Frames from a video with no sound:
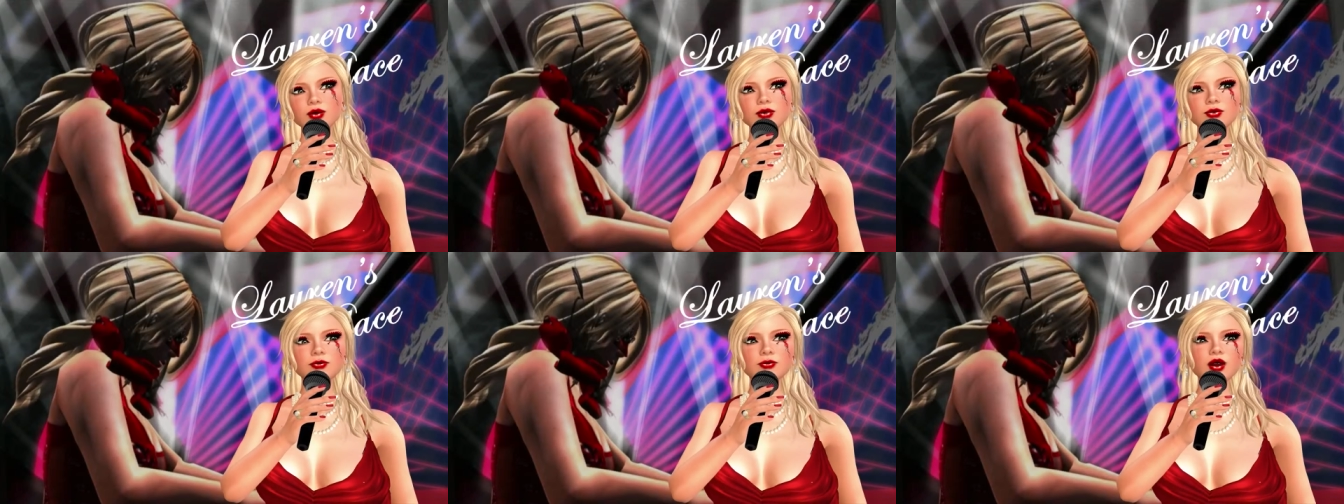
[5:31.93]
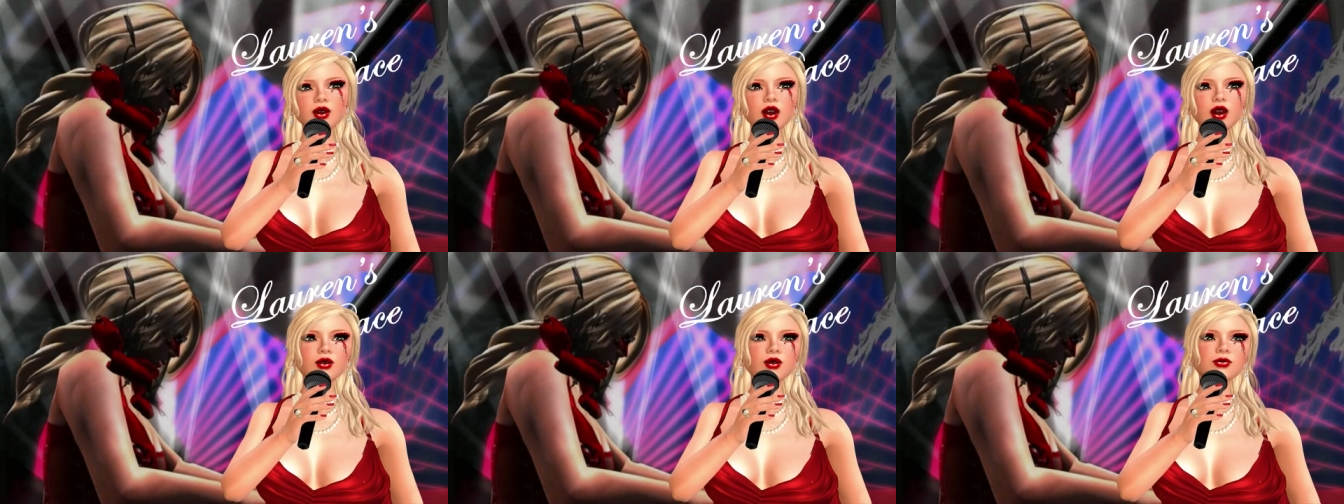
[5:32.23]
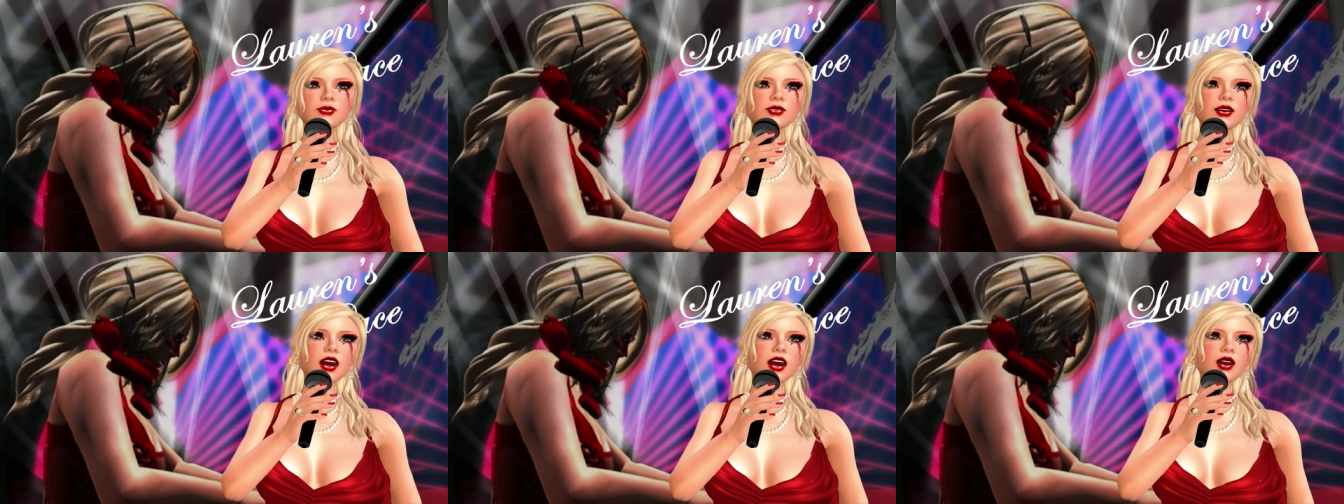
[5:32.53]
Blues
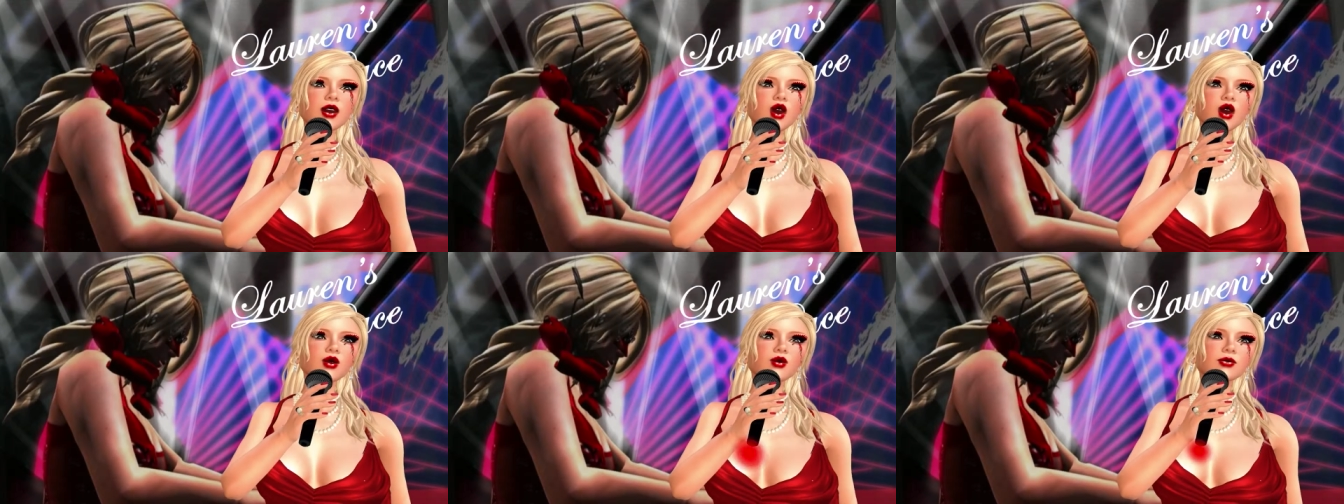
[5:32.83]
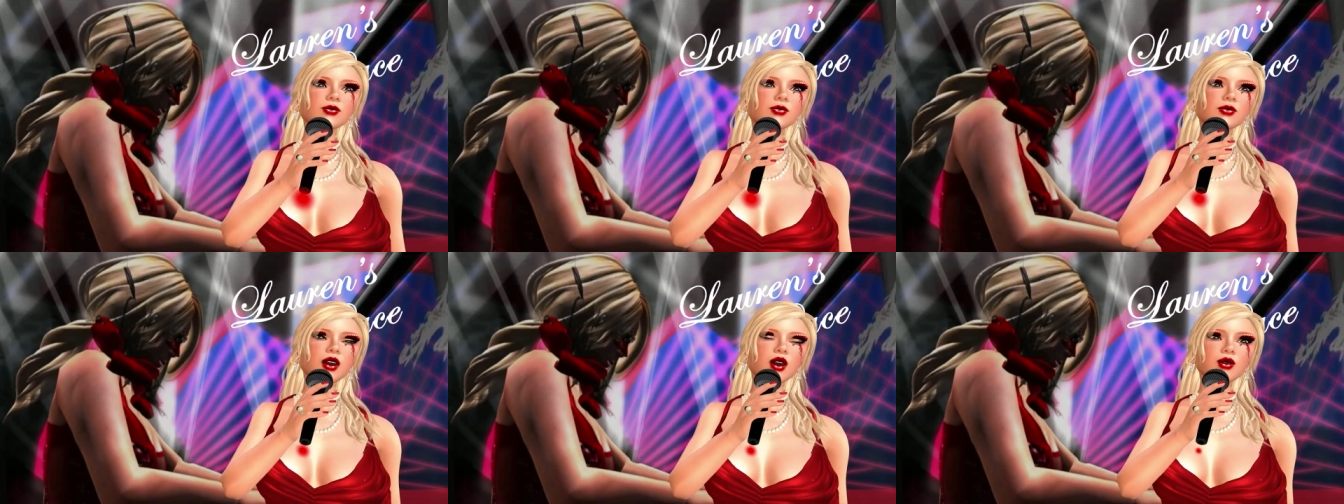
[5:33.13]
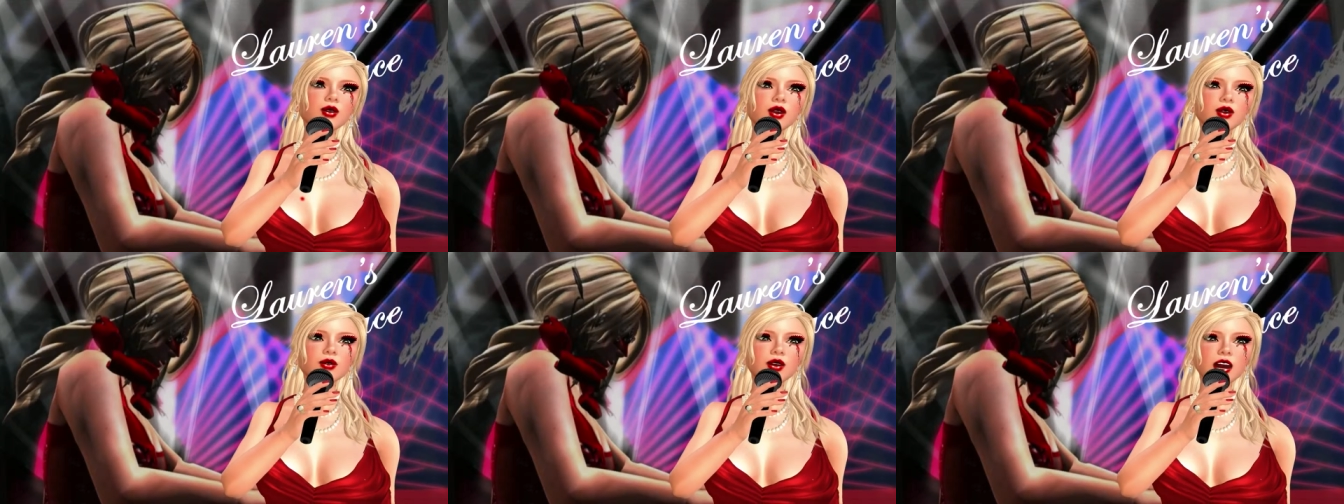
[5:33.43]
cars
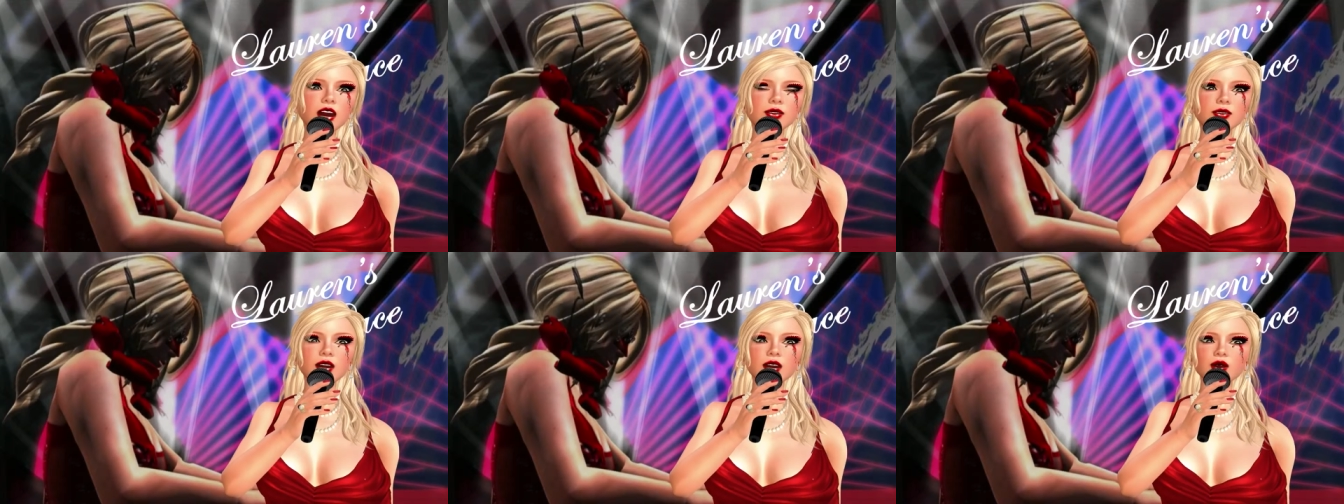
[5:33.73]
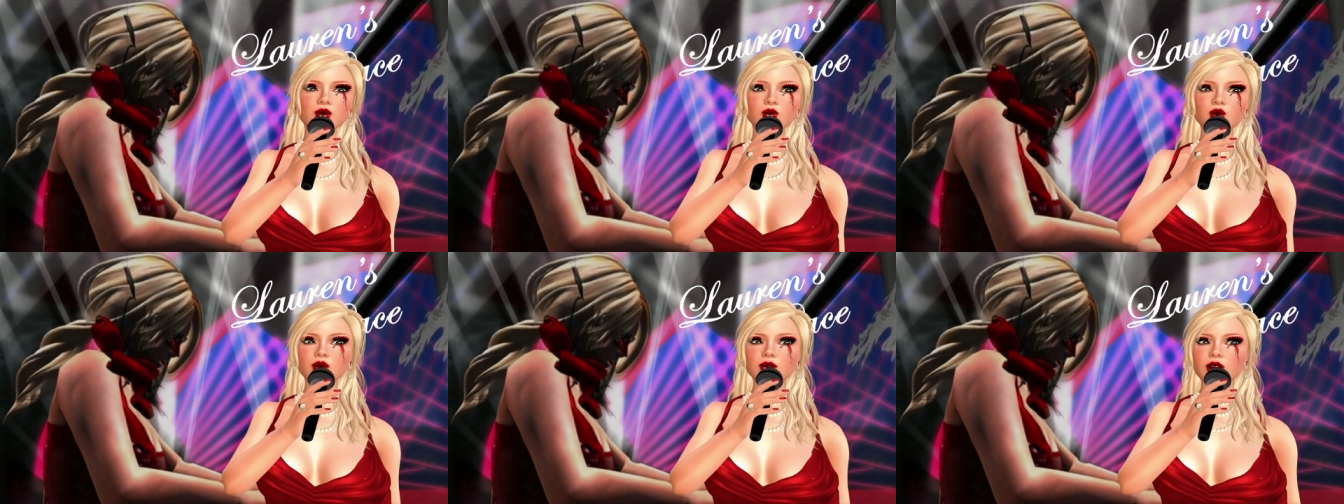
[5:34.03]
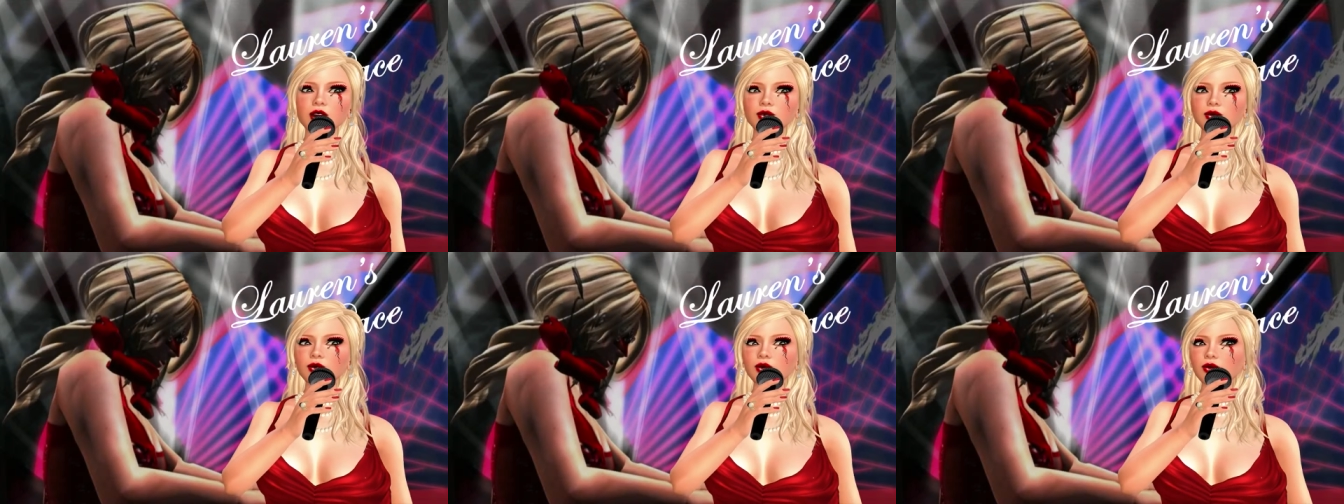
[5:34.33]
are all
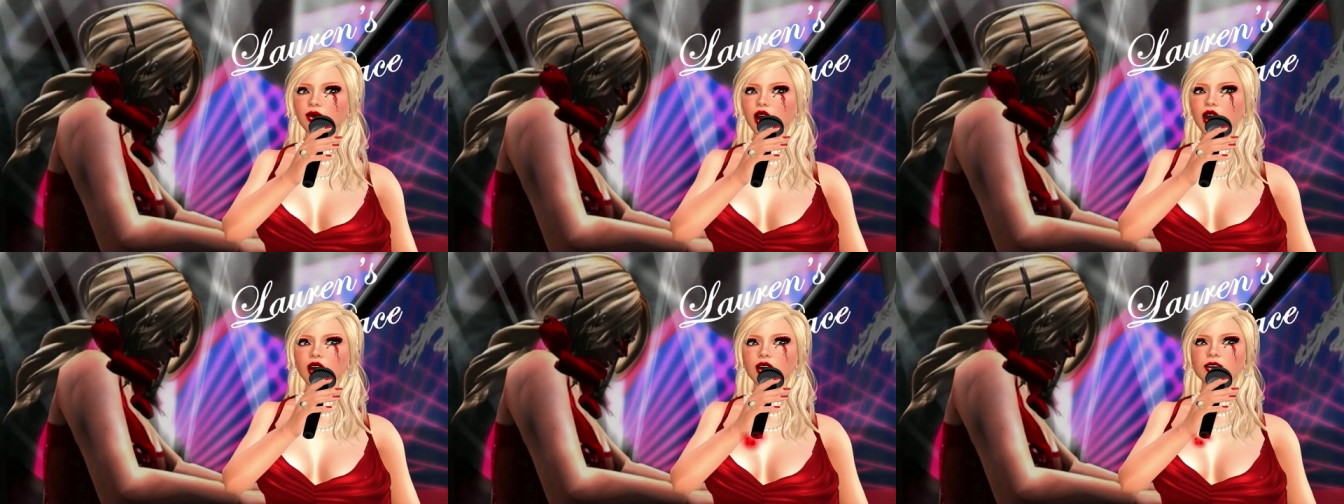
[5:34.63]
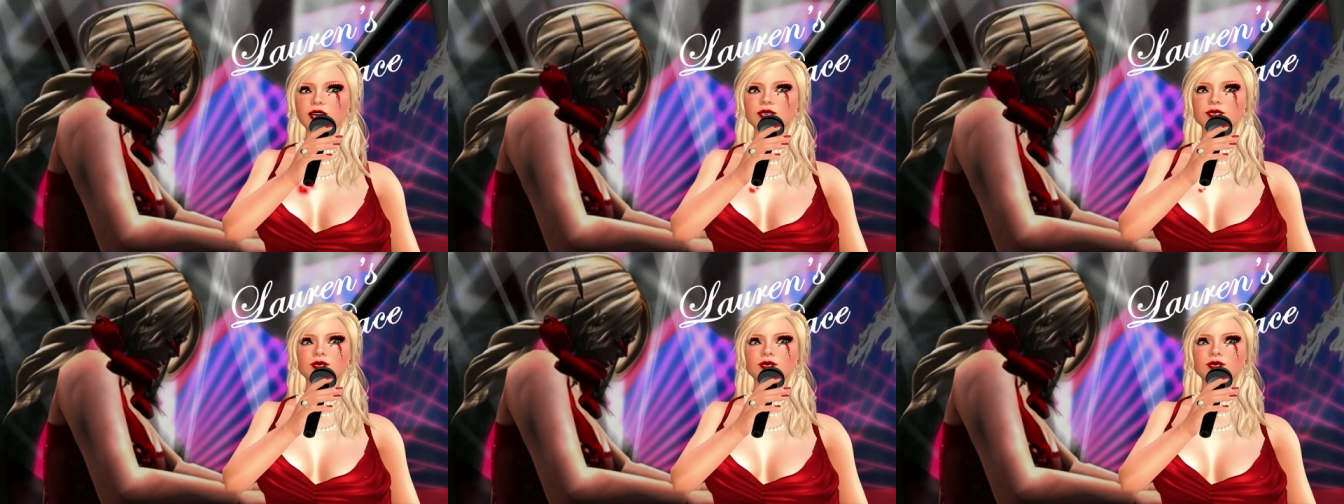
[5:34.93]
V8 Fords,